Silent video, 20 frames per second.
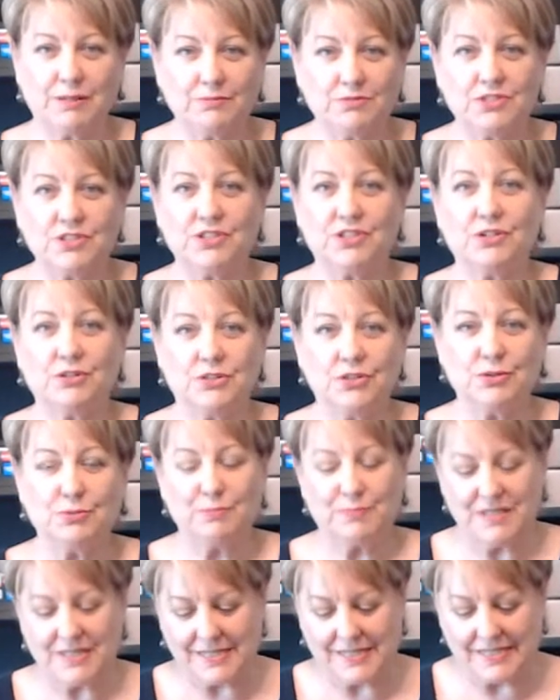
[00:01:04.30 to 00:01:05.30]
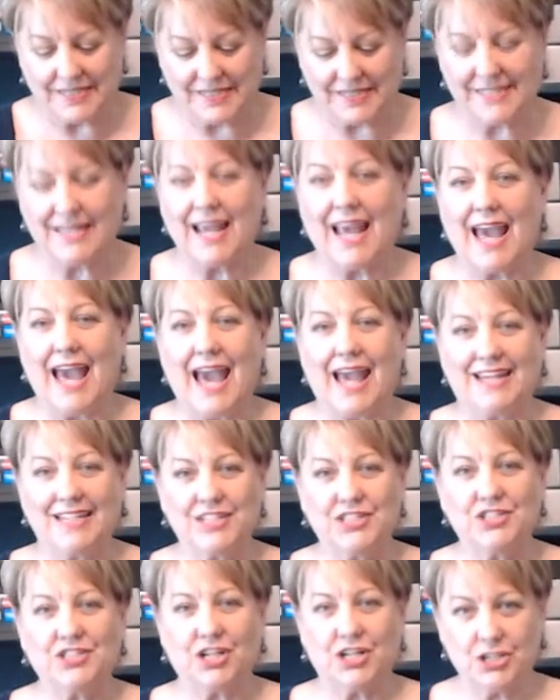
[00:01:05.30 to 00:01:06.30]
to your new business, and it
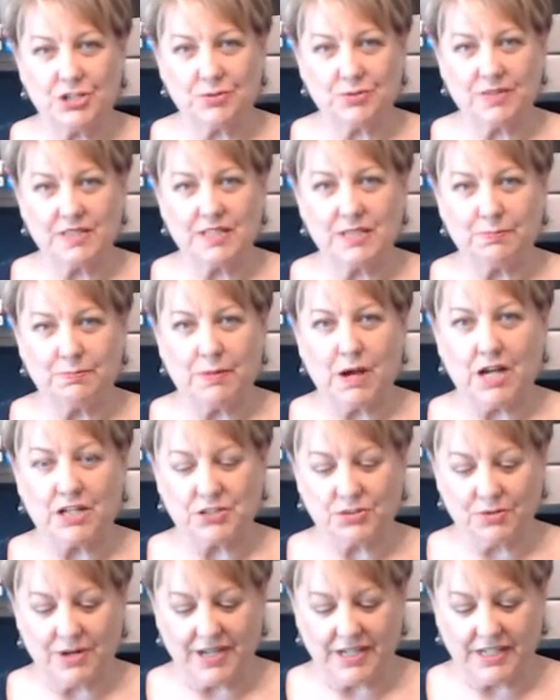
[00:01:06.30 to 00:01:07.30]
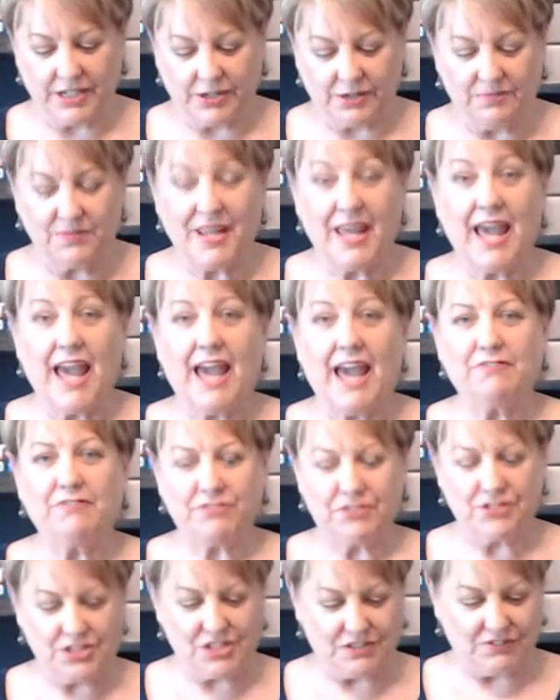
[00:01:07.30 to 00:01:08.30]
starts with this box right here. And
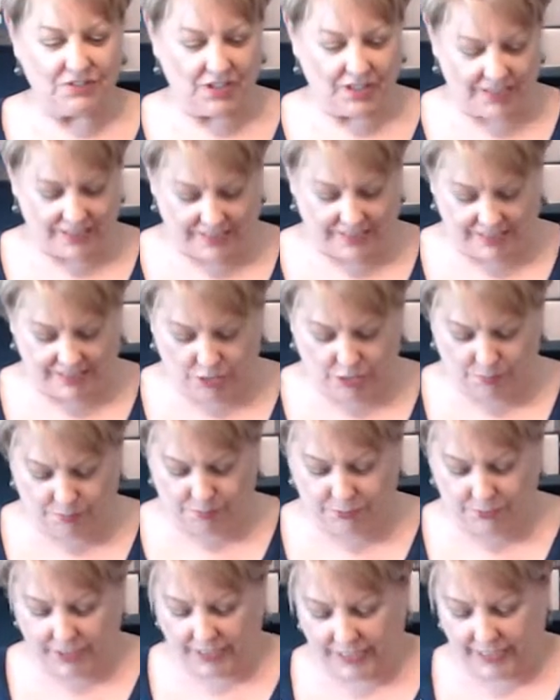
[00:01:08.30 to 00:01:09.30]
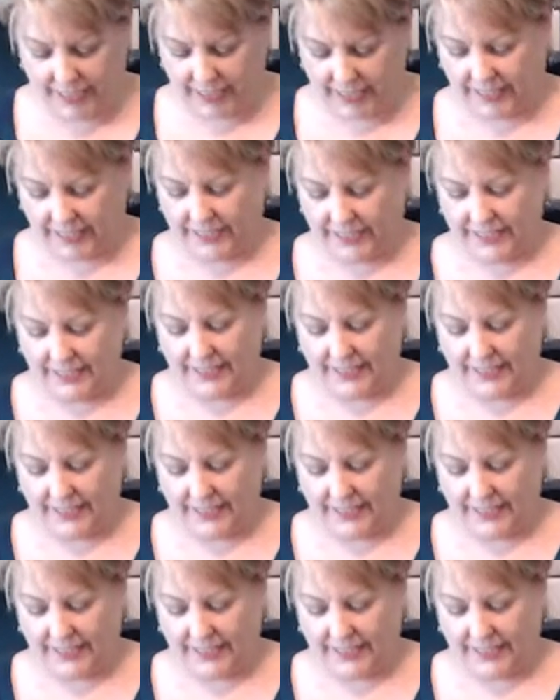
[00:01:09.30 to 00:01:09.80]
first of all, it's so pretty.